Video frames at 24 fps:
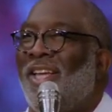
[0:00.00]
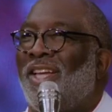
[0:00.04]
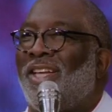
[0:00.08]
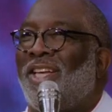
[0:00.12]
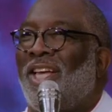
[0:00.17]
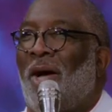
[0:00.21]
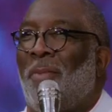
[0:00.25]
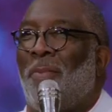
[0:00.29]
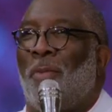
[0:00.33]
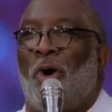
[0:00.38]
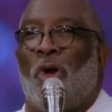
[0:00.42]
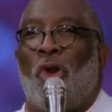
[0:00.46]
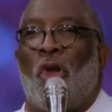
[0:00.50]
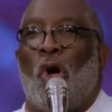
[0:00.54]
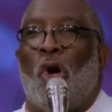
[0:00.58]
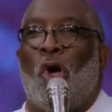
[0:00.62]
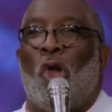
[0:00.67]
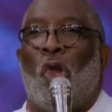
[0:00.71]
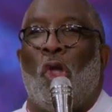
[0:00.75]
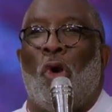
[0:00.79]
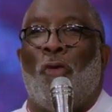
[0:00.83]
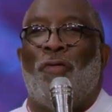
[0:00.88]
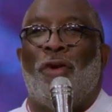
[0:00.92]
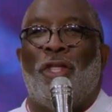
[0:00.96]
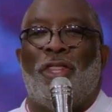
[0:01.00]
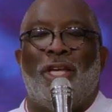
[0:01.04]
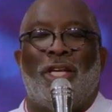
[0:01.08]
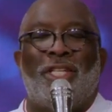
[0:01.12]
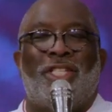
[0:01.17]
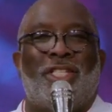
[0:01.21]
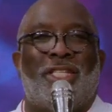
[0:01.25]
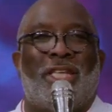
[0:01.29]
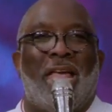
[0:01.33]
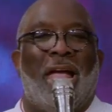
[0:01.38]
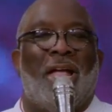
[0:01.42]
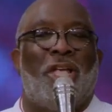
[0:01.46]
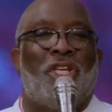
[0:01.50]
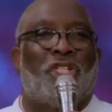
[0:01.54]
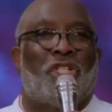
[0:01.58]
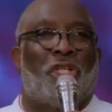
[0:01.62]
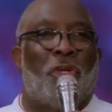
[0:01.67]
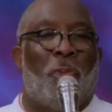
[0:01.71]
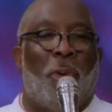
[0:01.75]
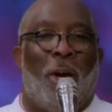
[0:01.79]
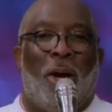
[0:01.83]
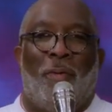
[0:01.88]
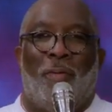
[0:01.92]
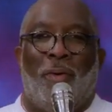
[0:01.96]
Come on, all over the
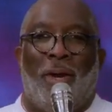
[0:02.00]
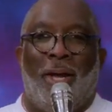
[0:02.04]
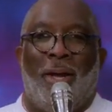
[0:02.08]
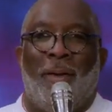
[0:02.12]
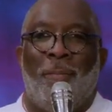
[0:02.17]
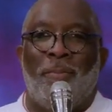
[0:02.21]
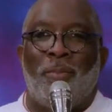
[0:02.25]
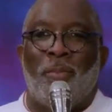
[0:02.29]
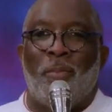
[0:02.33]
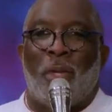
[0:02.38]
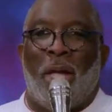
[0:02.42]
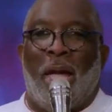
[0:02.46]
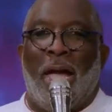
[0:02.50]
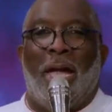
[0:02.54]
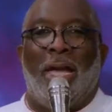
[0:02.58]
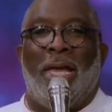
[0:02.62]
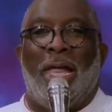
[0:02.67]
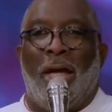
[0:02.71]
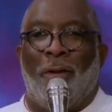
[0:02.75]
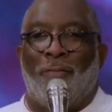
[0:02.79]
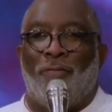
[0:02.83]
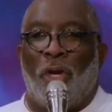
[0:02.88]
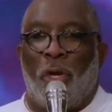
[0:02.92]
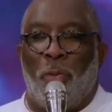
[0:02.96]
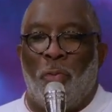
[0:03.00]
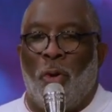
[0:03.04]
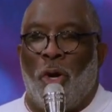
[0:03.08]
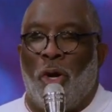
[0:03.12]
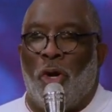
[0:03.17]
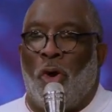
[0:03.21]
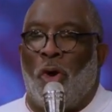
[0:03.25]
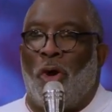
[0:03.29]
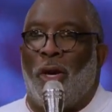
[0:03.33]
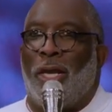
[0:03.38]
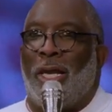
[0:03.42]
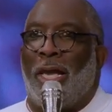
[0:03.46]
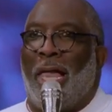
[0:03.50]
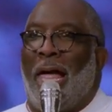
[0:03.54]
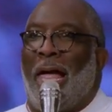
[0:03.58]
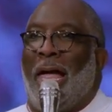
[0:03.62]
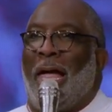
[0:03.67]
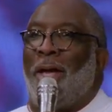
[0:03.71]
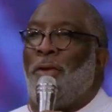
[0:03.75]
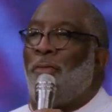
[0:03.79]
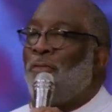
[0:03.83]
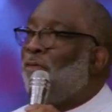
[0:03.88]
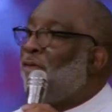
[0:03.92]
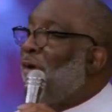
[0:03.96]
sanctuary and everyone
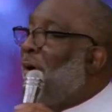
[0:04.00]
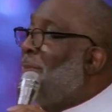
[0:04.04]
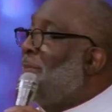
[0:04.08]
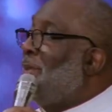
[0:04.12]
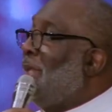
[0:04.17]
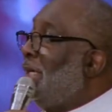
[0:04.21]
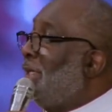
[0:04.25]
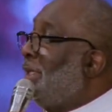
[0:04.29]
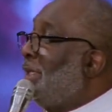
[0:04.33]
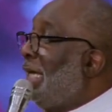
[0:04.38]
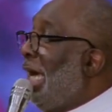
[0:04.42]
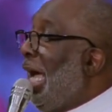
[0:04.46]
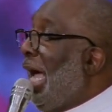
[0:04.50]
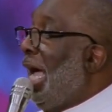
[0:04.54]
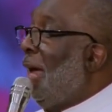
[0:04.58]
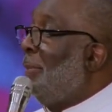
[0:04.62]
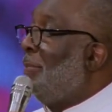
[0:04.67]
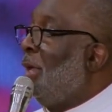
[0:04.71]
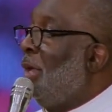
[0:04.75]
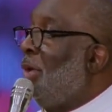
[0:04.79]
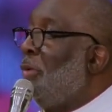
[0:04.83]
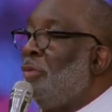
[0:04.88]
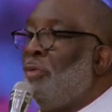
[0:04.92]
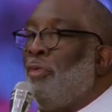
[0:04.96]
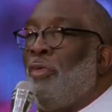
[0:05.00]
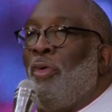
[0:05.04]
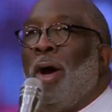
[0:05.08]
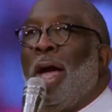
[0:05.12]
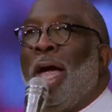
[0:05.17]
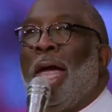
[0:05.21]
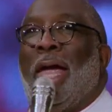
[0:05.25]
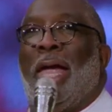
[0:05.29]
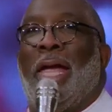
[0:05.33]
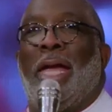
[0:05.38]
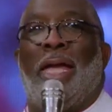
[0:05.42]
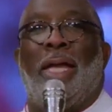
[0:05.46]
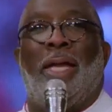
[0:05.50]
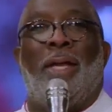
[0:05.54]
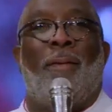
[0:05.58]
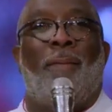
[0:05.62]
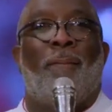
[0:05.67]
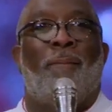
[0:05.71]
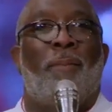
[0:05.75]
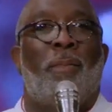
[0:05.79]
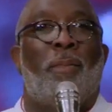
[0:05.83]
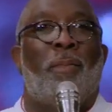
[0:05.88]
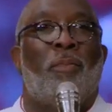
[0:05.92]
online from the top. Reign.